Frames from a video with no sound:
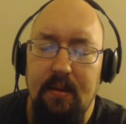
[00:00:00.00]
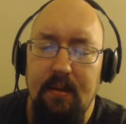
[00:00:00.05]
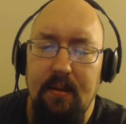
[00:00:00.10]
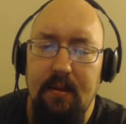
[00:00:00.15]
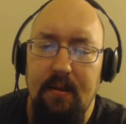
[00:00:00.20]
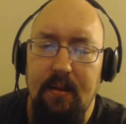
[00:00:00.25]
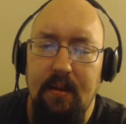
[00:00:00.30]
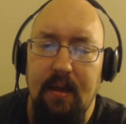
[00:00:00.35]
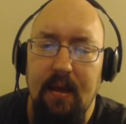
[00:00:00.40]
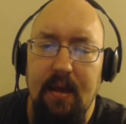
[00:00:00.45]

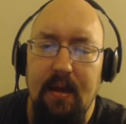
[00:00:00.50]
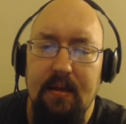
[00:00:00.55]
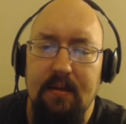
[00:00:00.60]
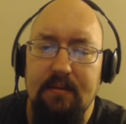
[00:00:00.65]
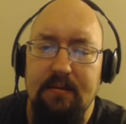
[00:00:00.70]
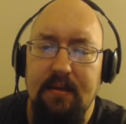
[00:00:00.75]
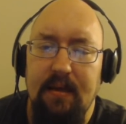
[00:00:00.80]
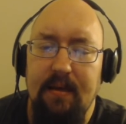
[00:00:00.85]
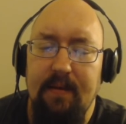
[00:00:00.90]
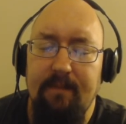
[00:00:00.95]
He
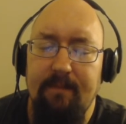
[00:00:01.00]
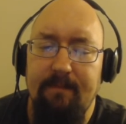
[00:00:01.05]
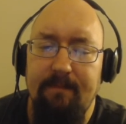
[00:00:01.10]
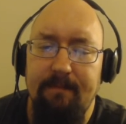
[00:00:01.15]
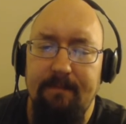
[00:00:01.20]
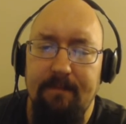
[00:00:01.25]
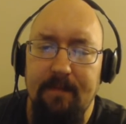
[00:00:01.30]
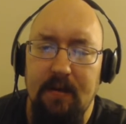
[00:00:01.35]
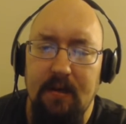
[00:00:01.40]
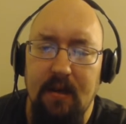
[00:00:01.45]
has a
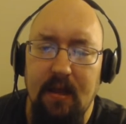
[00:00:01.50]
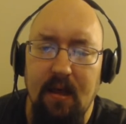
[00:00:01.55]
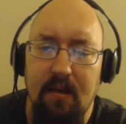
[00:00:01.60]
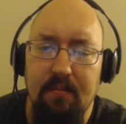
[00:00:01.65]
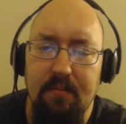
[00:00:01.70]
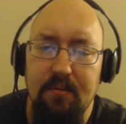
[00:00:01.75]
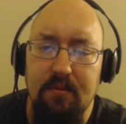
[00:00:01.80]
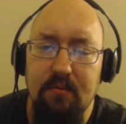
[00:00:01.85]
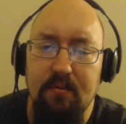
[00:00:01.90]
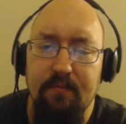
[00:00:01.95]

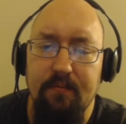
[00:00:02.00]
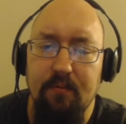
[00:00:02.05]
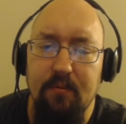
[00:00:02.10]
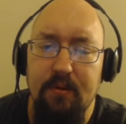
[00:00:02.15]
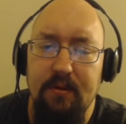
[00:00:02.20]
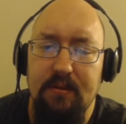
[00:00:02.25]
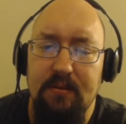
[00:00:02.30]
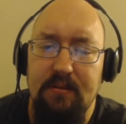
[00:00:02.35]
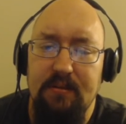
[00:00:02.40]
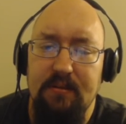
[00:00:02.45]
phenomenal
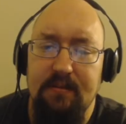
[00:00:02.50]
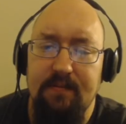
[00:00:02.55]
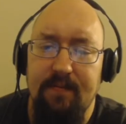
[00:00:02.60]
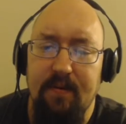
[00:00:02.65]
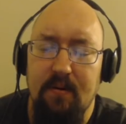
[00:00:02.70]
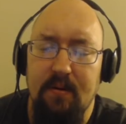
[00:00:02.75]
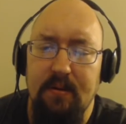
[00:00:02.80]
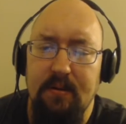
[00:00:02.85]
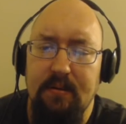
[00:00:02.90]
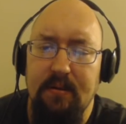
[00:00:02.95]
voice. He's
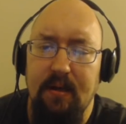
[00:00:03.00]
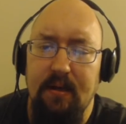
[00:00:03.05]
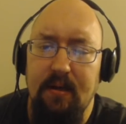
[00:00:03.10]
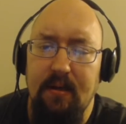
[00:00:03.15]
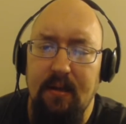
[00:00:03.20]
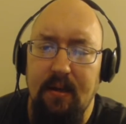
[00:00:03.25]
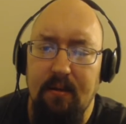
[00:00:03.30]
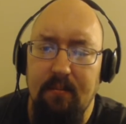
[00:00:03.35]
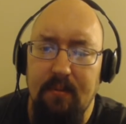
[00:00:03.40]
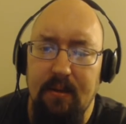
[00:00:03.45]
very
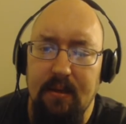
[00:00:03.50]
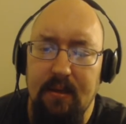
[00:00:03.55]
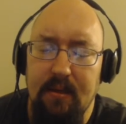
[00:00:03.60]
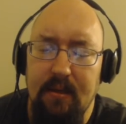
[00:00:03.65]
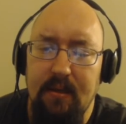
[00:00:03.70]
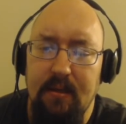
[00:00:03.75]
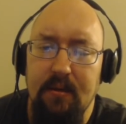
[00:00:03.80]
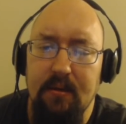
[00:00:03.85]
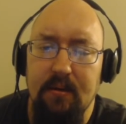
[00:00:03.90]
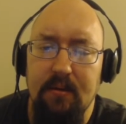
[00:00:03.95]
dynamic.
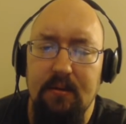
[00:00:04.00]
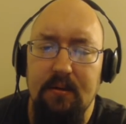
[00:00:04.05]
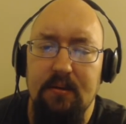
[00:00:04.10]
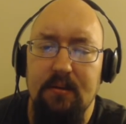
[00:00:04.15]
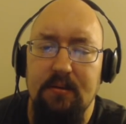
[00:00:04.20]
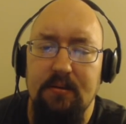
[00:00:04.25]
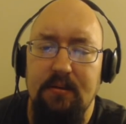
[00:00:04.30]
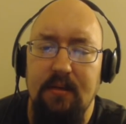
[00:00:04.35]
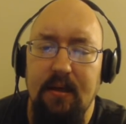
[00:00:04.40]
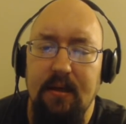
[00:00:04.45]
He
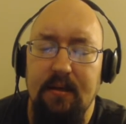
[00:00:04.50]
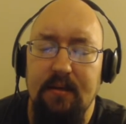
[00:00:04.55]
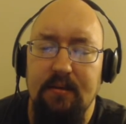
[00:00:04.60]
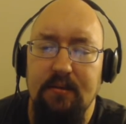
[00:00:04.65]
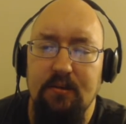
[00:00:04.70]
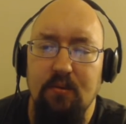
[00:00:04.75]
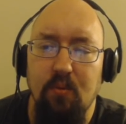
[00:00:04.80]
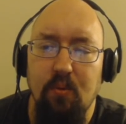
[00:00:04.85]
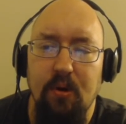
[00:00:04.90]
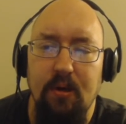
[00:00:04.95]

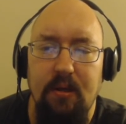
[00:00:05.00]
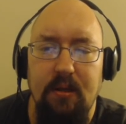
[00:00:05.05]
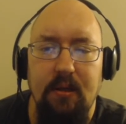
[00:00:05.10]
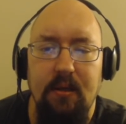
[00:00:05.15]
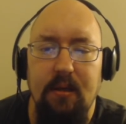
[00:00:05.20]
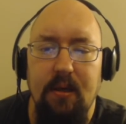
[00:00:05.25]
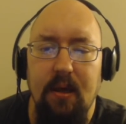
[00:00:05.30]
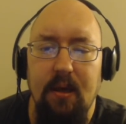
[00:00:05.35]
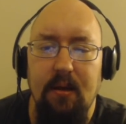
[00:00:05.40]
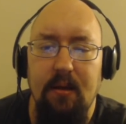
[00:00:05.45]
understands what he
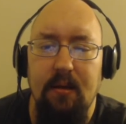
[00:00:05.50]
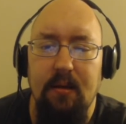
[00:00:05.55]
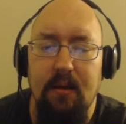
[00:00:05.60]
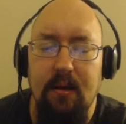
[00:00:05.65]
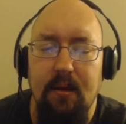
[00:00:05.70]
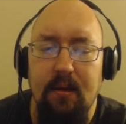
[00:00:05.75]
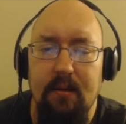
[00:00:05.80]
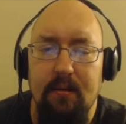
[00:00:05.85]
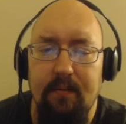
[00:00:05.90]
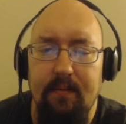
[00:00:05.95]
can and
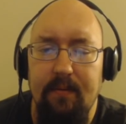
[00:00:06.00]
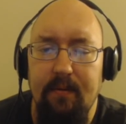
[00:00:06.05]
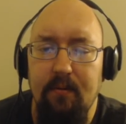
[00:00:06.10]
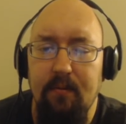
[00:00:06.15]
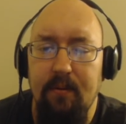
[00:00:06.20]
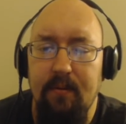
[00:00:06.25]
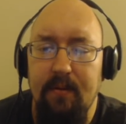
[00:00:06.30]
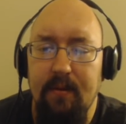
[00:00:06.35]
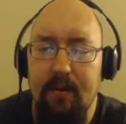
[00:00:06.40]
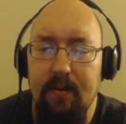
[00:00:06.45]
can't do
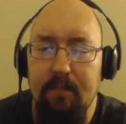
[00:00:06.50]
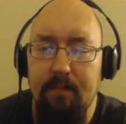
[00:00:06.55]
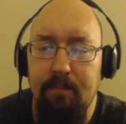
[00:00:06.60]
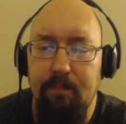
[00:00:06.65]
with it.